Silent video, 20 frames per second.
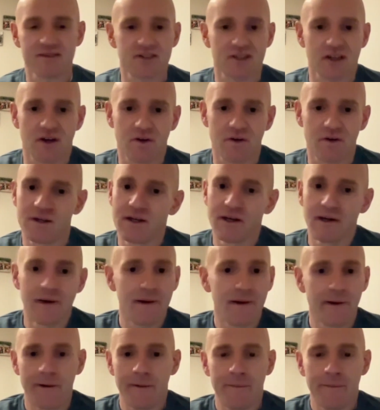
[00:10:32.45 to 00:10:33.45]
So
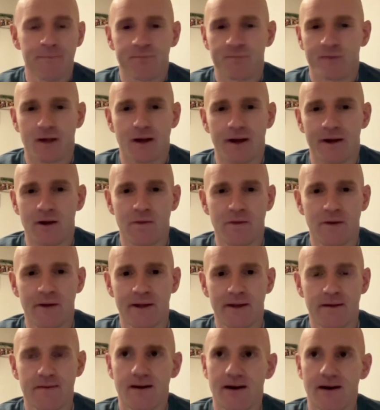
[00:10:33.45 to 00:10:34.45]
I don't
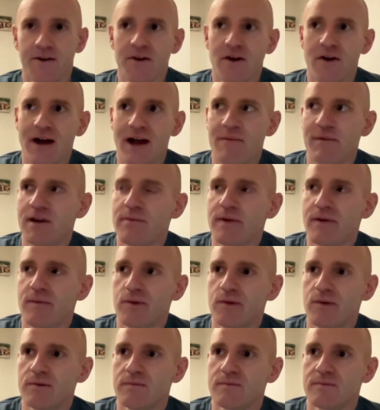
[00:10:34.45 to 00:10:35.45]
know how many
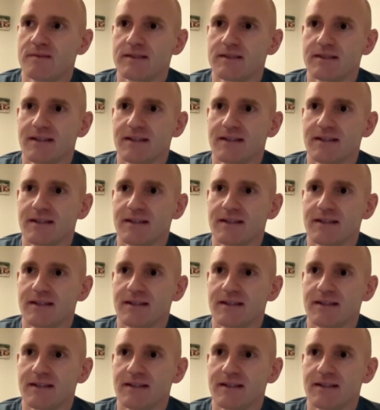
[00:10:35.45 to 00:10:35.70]
people,